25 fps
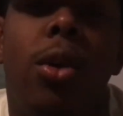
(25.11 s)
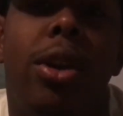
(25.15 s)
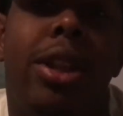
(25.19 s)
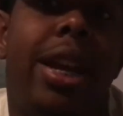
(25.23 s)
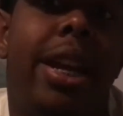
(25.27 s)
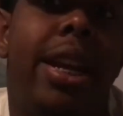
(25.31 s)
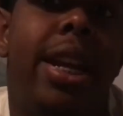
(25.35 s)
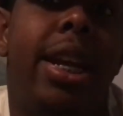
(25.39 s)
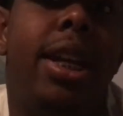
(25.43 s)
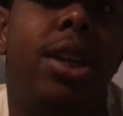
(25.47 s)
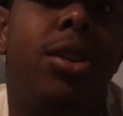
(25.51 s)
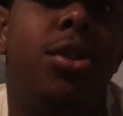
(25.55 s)

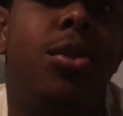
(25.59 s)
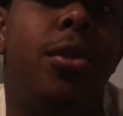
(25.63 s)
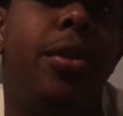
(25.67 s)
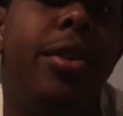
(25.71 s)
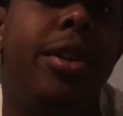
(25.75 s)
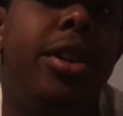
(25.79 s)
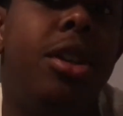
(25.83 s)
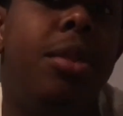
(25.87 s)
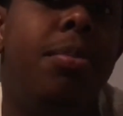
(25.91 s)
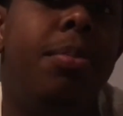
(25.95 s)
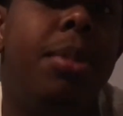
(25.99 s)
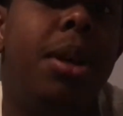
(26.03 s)
that is
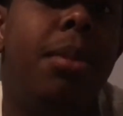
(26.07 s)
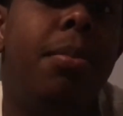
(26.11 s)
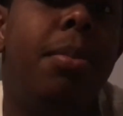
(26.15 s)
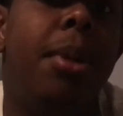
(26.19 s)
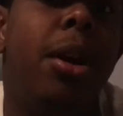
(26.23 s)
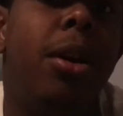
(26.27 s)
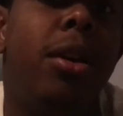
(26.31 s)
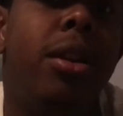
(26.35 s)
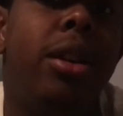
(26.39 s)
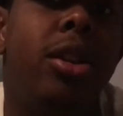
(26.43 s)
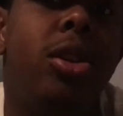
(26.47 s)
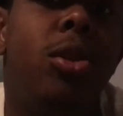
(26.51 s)
going to be
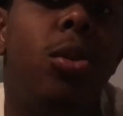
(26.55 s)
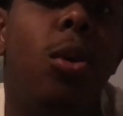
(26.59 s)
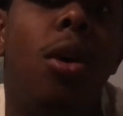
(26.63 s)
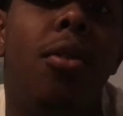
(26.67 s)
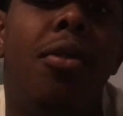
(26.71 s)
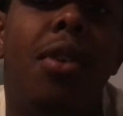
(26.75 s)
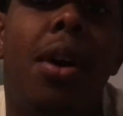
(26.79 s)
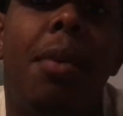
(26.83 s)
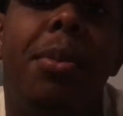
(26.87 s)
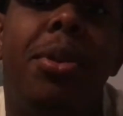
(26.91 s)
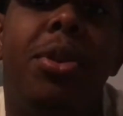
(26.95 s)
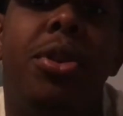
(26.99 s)
apparently
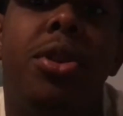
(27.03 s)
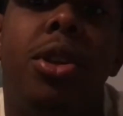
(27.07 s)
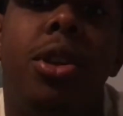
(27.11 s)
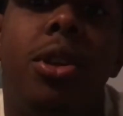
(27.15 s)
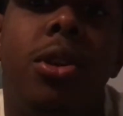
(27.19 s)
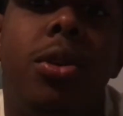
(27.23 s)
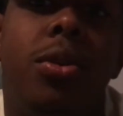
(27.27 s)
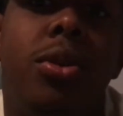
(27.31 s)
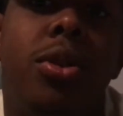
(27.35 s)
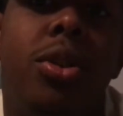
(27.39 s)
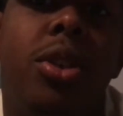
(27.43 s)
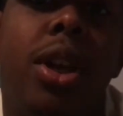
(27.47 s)
12
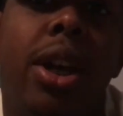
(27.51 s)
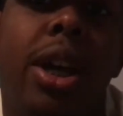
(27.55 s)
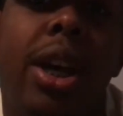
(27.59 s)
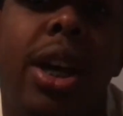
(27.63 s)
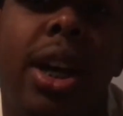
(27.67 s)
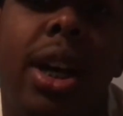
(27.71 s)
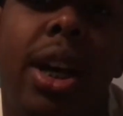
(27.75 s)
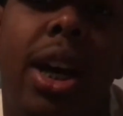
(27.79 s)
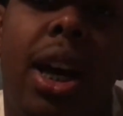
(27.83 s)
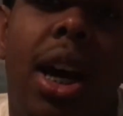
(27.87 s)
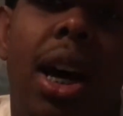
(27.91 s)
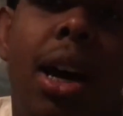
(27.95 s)
episodes,
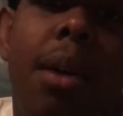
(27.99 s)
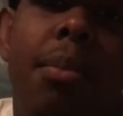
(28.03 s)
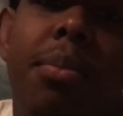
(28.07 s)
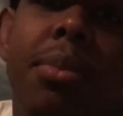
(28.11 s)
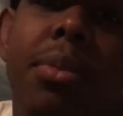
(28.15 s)
um,